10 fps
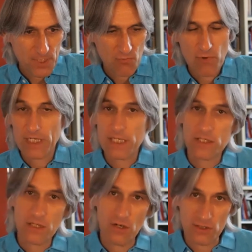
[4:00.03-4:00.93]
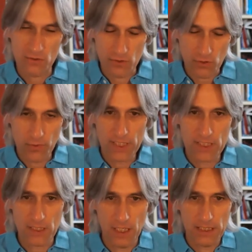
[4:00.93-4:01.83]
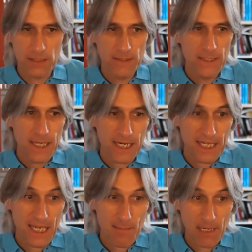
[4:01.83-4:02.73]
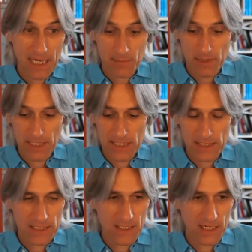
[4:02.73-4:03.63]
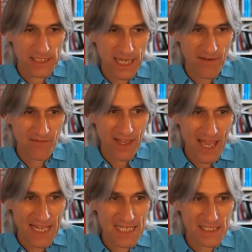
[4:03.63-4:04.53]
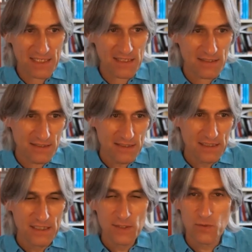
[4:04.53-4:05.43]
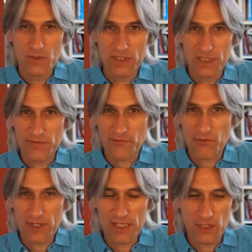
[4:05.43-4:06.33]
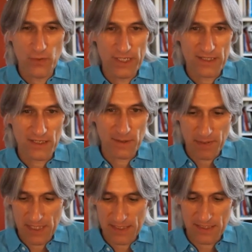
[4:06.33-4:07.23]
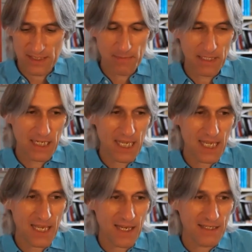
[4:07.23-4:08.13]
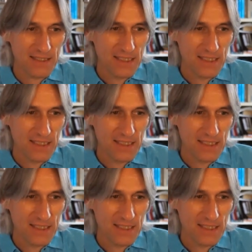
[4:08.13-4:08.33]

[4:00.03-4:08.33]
ready to castle on the queen side. And here black played knight f8, wanting to free the queenside pieces. But here,